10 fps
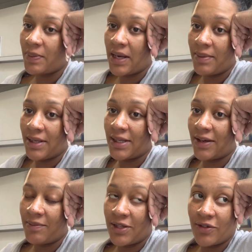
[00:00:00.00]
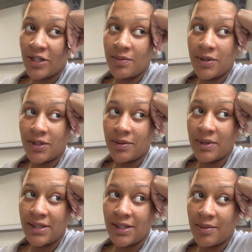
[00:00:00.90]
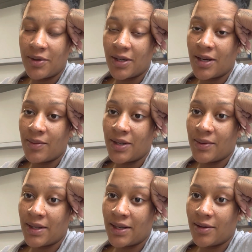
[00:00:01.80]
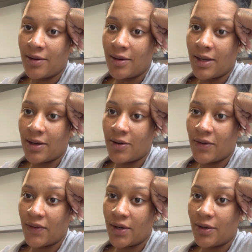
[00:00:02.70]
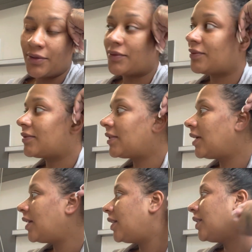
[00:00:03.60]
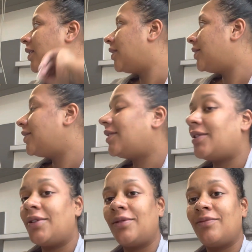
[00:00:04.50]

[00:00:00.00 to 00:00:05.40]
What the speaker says: baby to give me stretch marks on my stomach. I wonder what they're gonna look like after. So,